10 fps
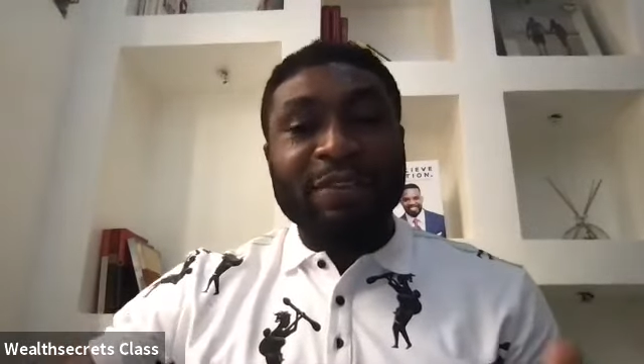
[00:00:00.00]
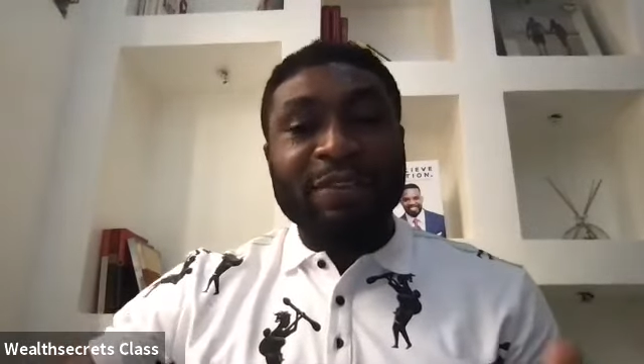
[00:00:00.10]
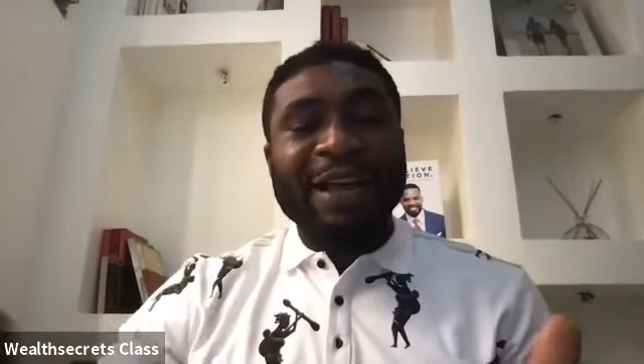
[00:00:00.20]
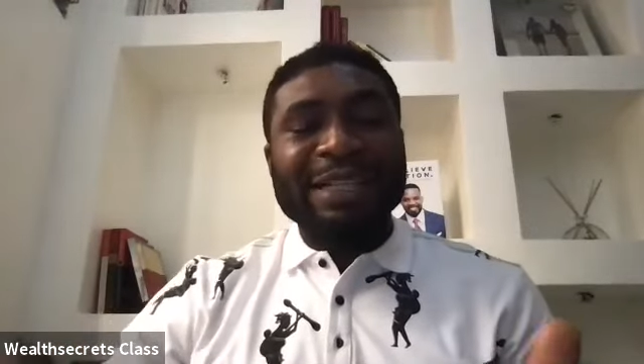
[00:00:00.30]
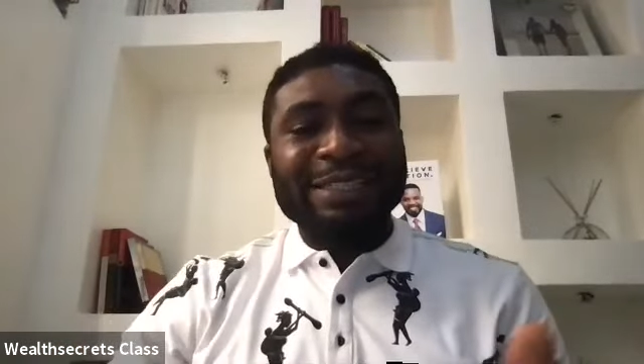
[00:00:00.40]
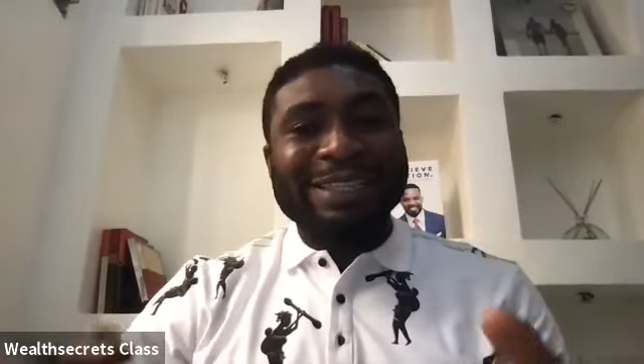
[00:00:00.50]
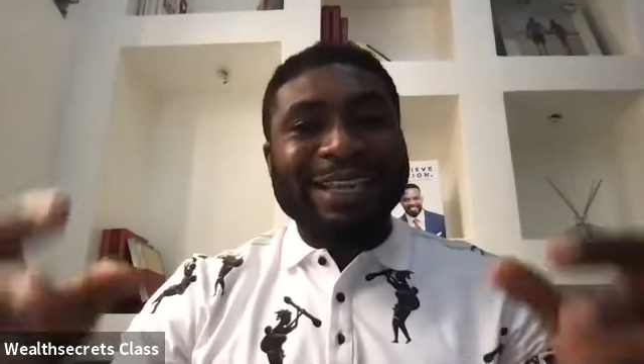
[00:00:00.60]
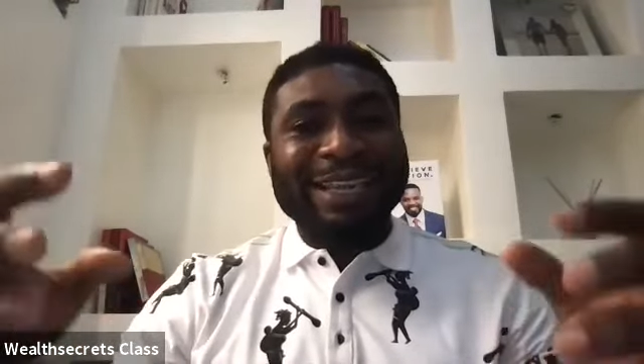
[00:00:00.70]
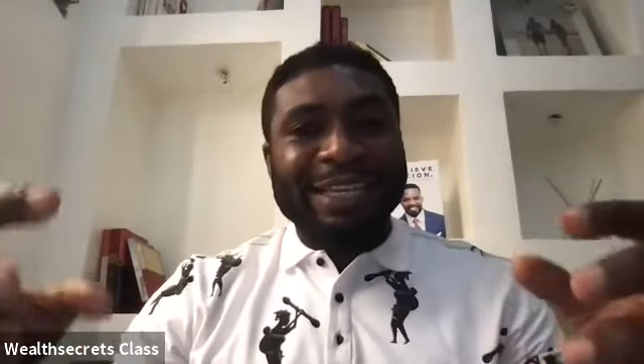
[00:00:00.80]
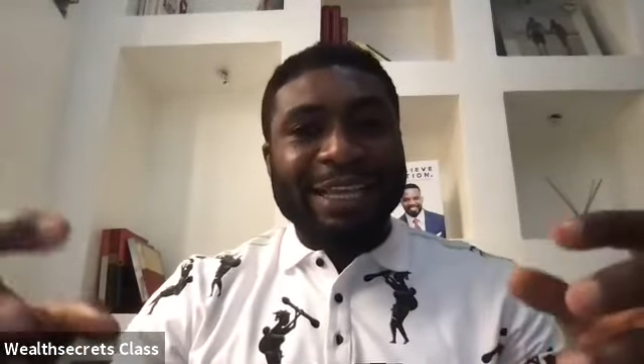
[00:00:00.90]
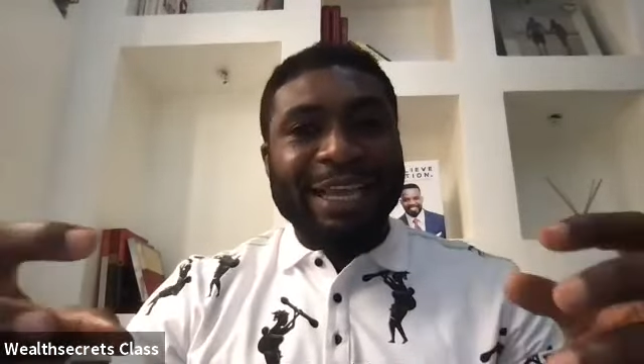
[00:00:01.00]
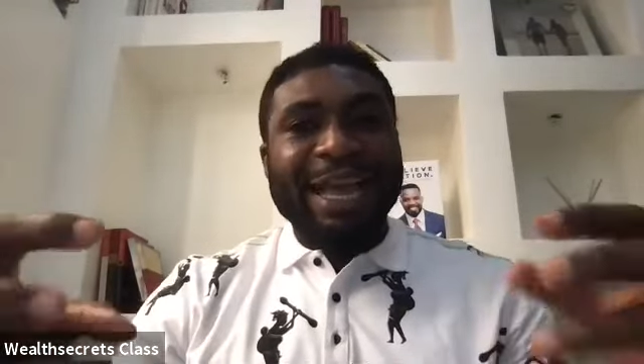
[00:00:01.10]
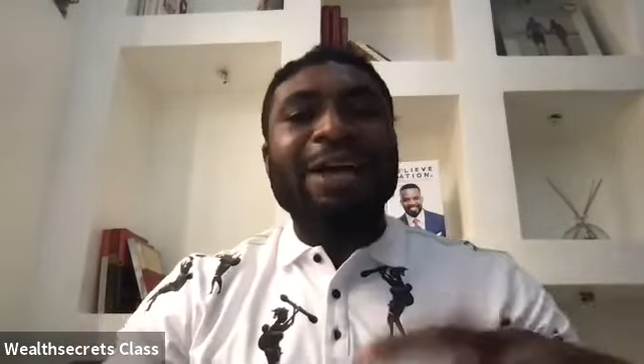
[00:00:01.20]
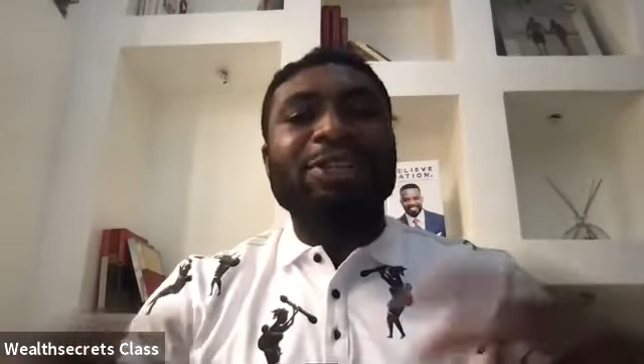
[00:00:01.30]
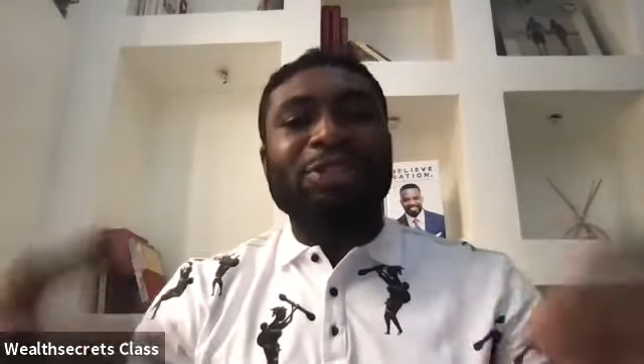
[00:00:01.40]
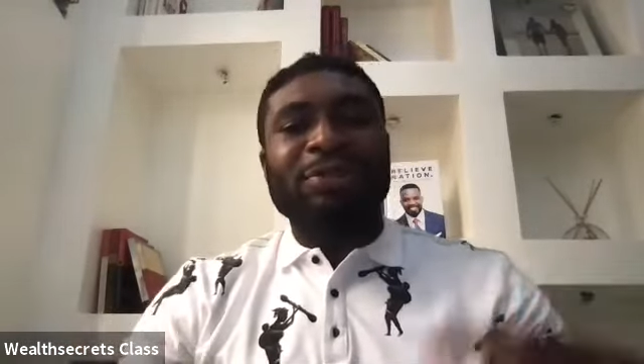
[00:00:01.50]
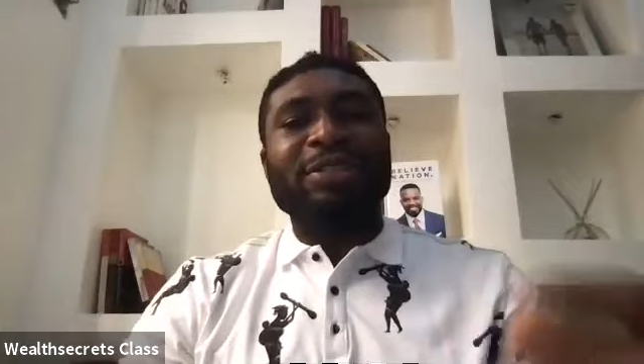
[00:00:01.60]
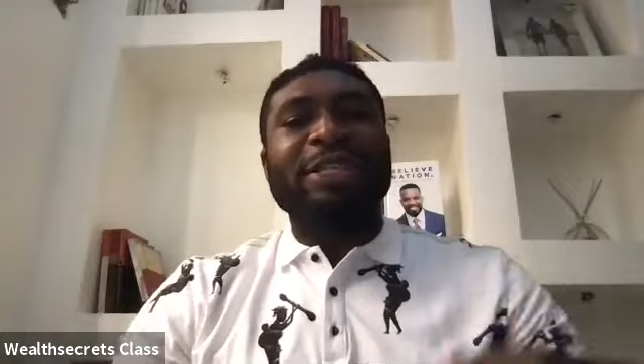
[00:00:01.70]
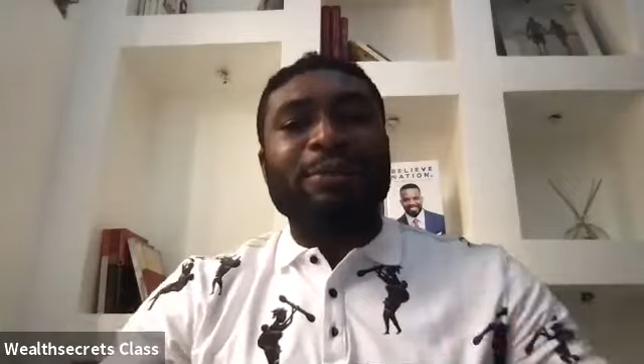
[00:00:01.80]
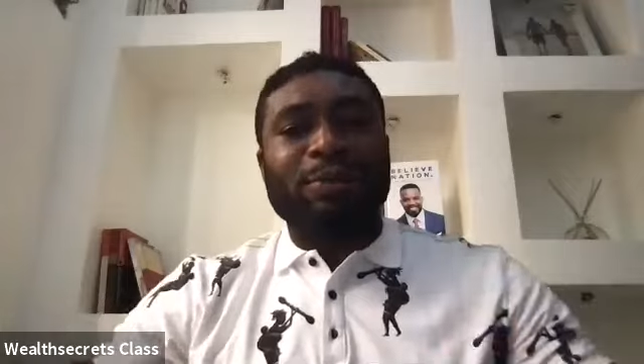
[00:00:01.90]
In fact, the action
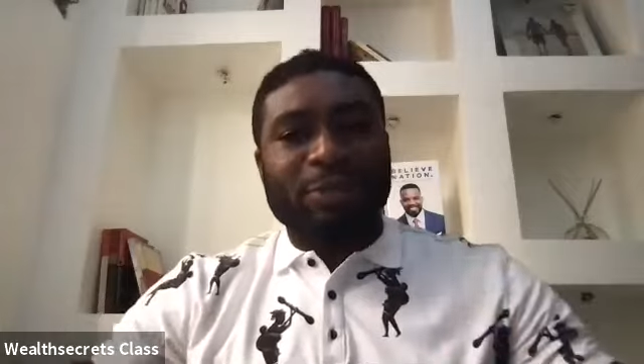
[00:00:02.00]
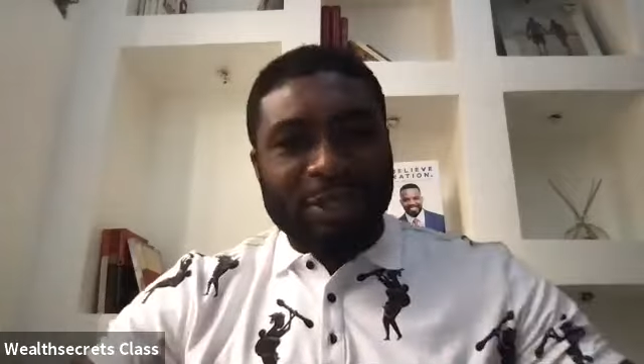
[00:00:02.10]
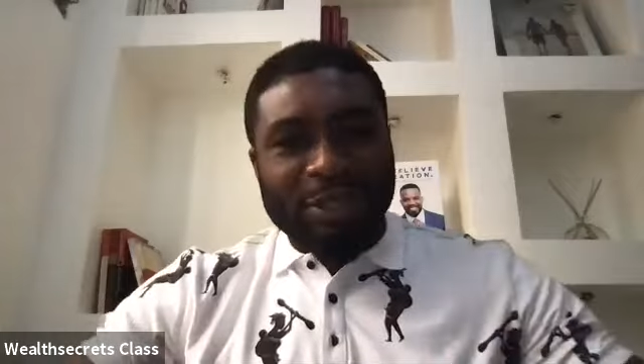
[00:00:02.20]
steps